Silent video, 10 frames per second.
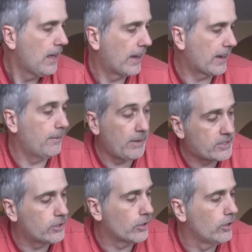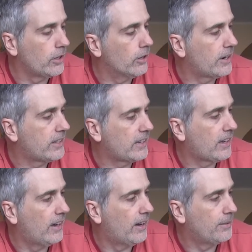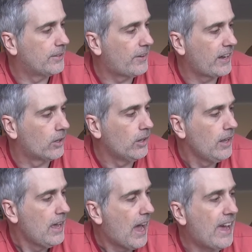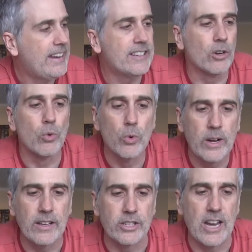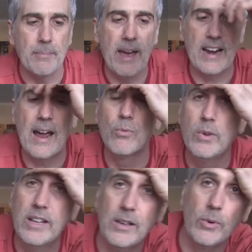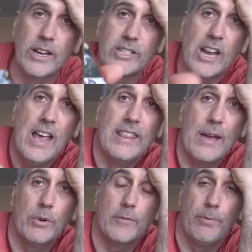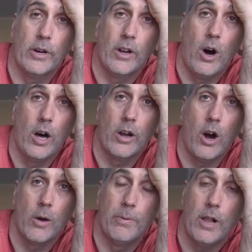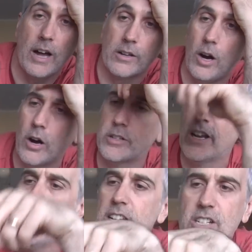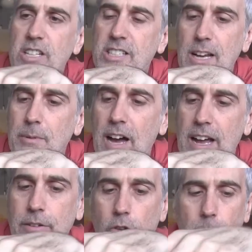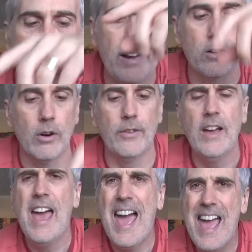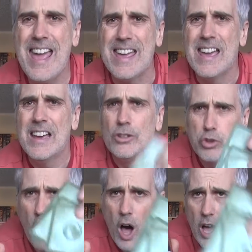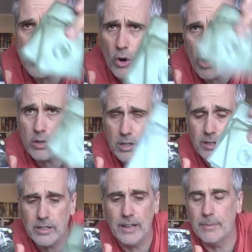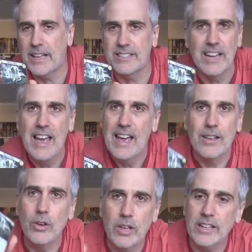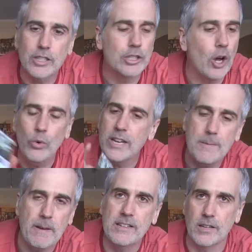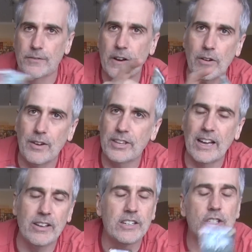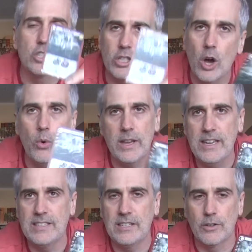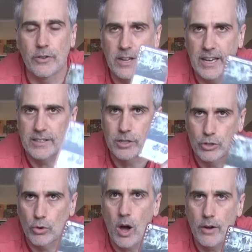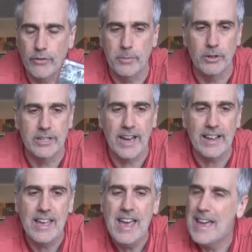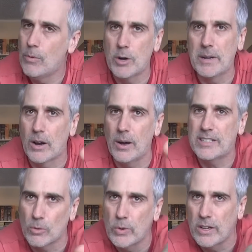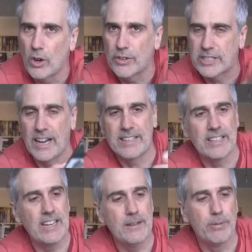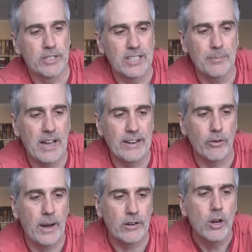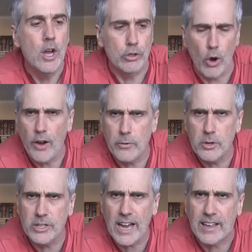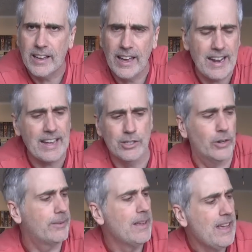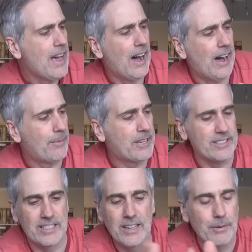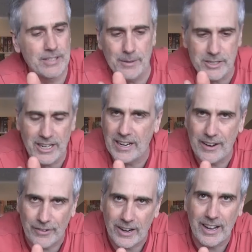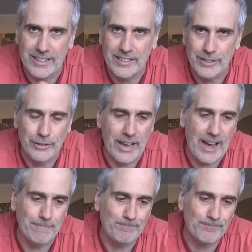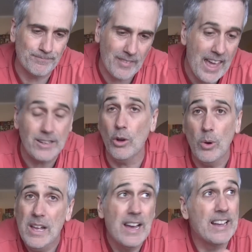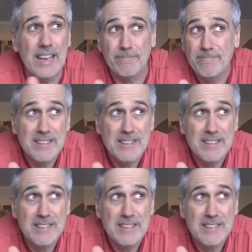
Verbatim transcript: Like I mentioned earlier, I think in the final, it is a real shame. Man, I really wish they would have put on our plot cards just some kind of reminder of, hey, draw your... Because you get so deep into figuring everything out, it's so easy to forget to draw from your deck. It would have been it's a real oversight that they didn't put some kind of reminder. Draw from your deck and add to it. Because the number of times Jen and I have forgotten to do that. And, again,